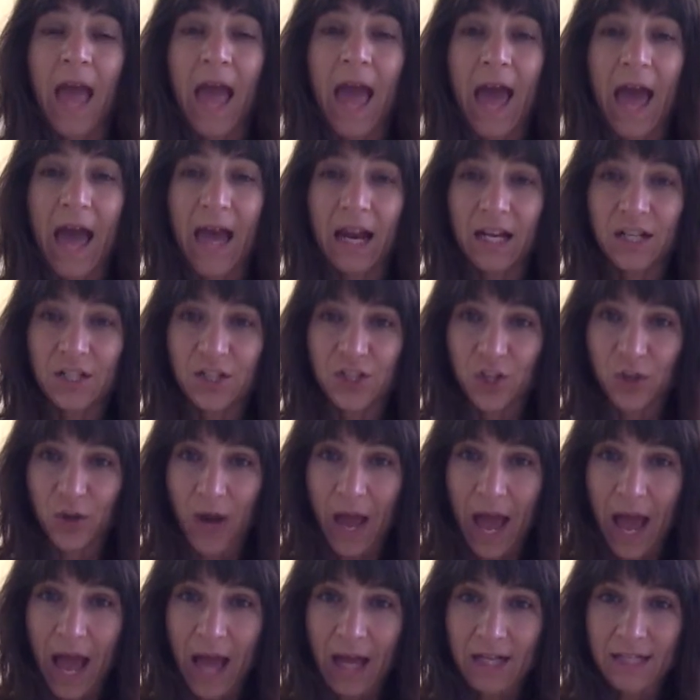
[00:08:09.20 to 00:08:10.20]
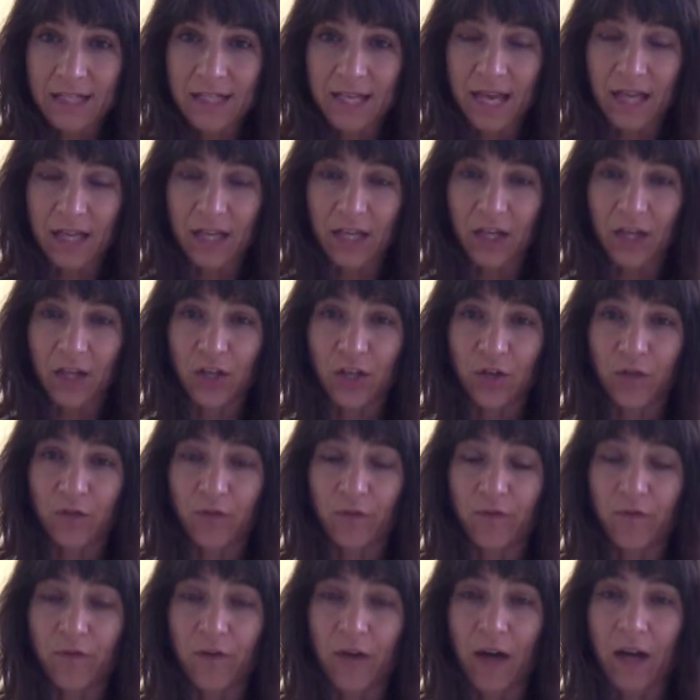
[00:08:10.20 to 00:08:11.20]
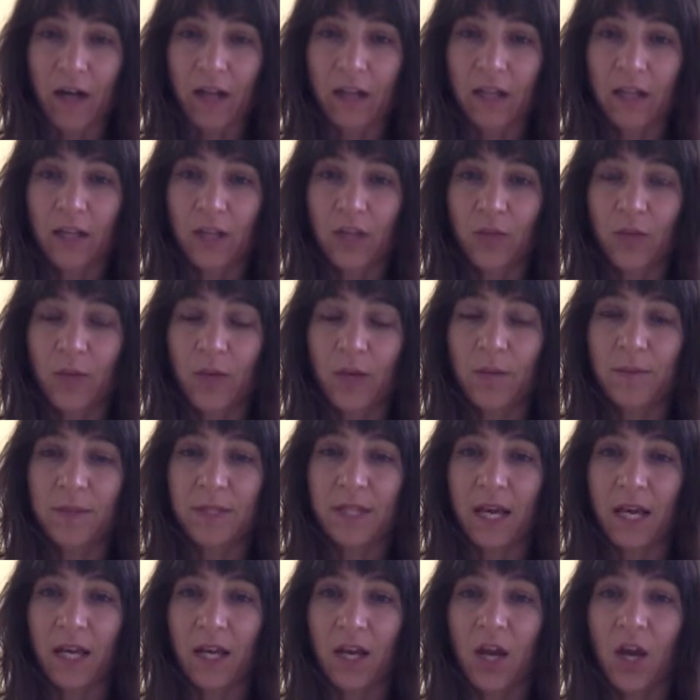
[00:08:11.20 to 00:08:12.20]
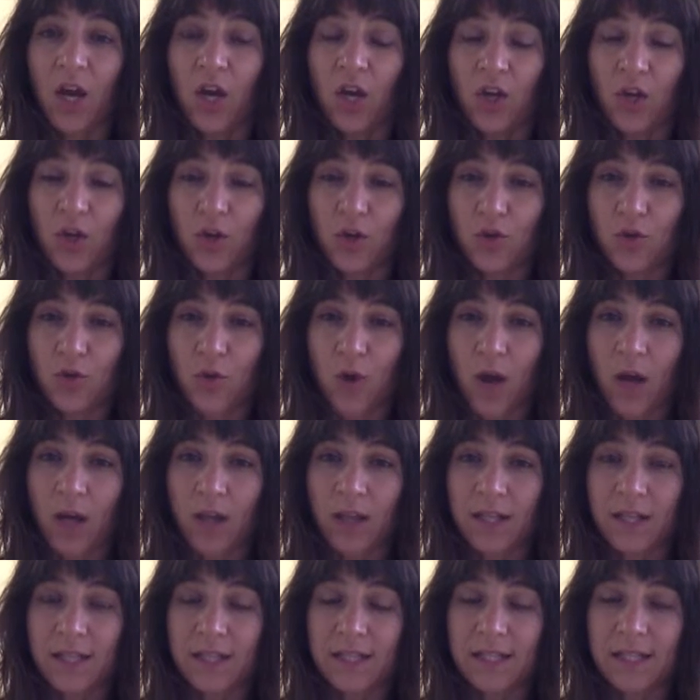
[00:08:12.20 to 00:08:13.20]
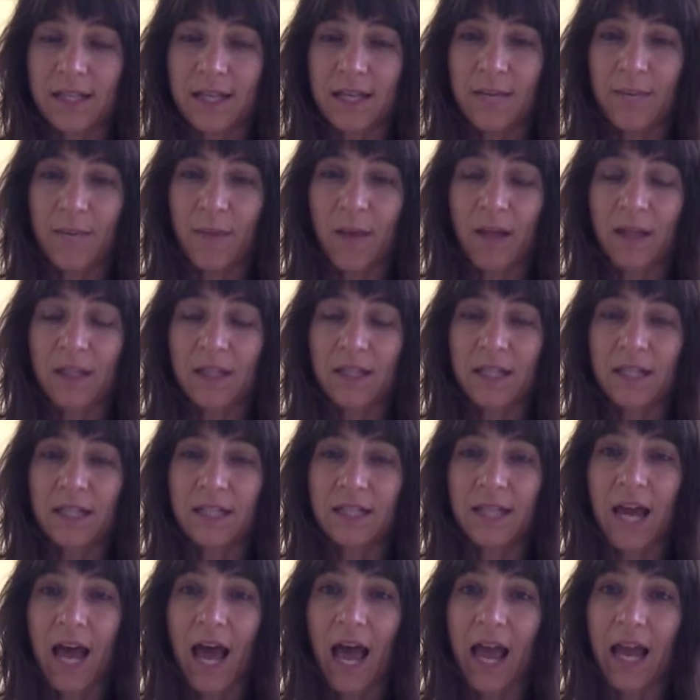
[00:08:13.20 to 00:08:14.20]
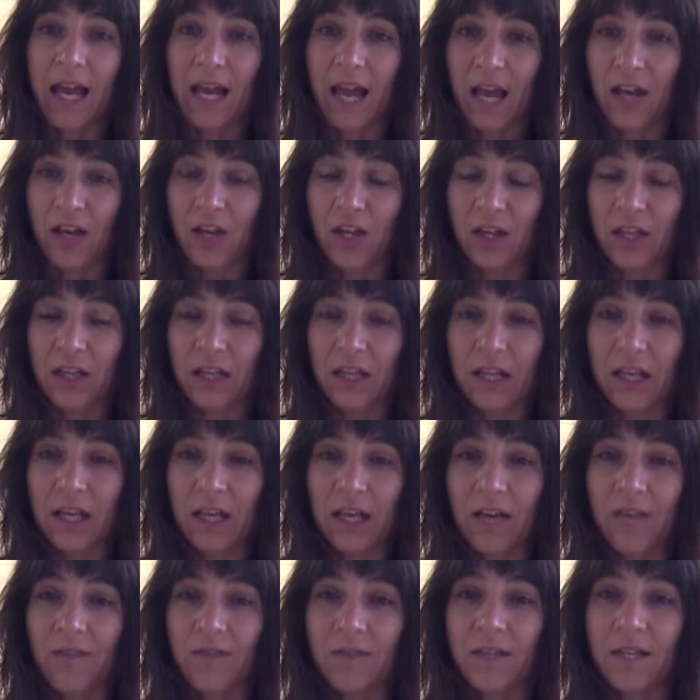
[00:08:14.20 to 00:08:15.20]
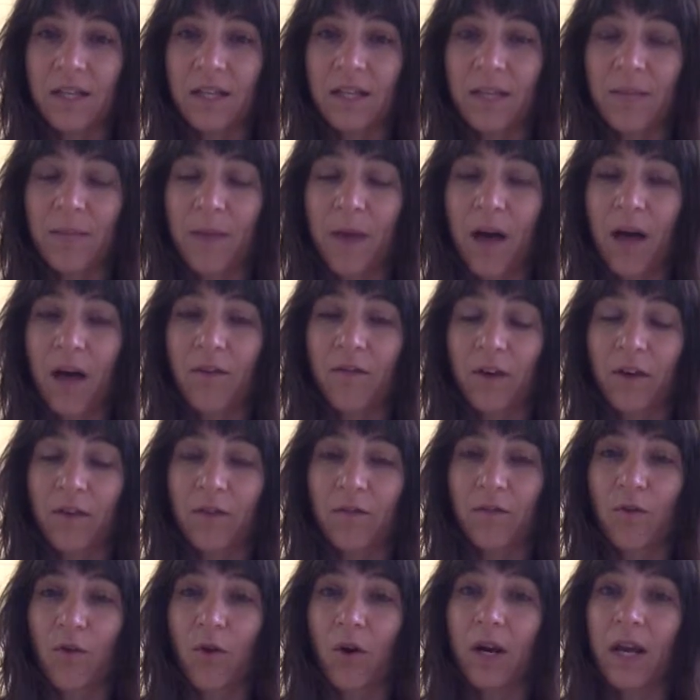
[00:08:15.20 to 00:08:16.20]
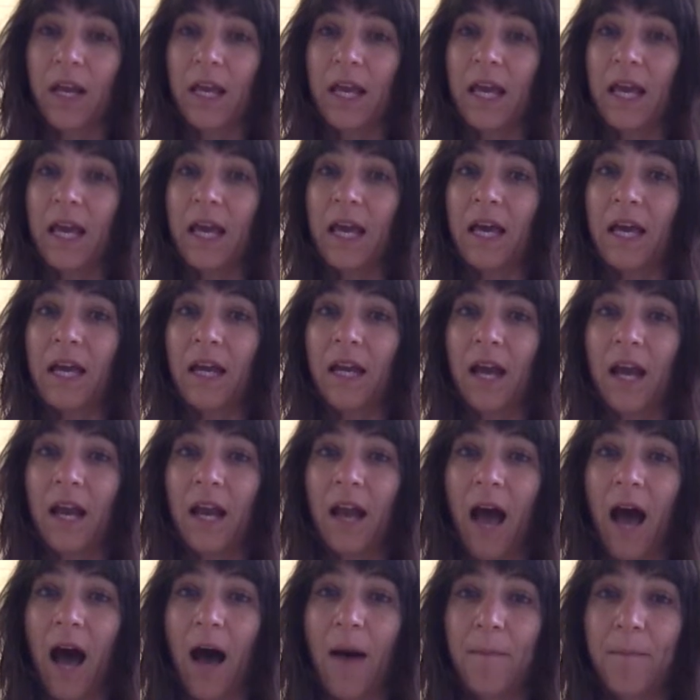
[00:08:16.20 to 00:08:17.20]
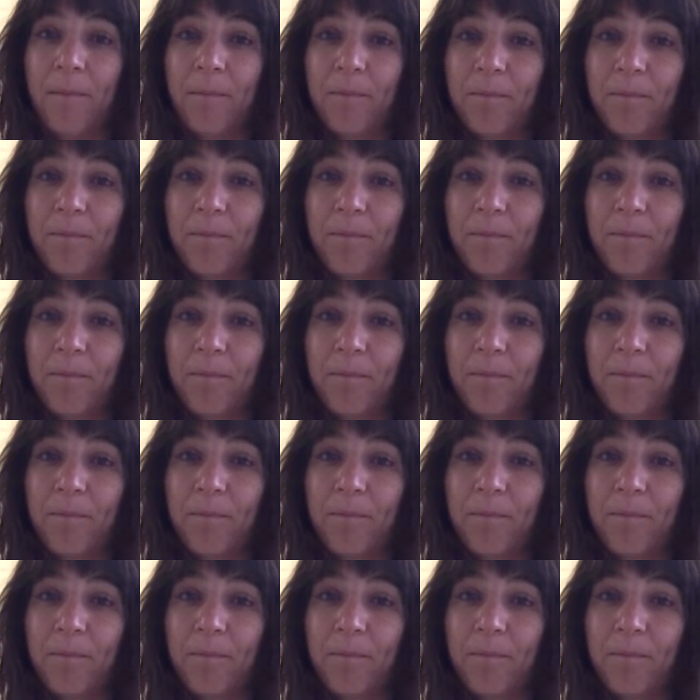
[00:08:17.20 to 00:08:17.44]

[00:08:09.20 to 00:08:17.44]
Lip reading: And as you're exhaling and you're funneling the ribs in, you're drawing the seatbelt in tight and lifting the pelvic floor in and up.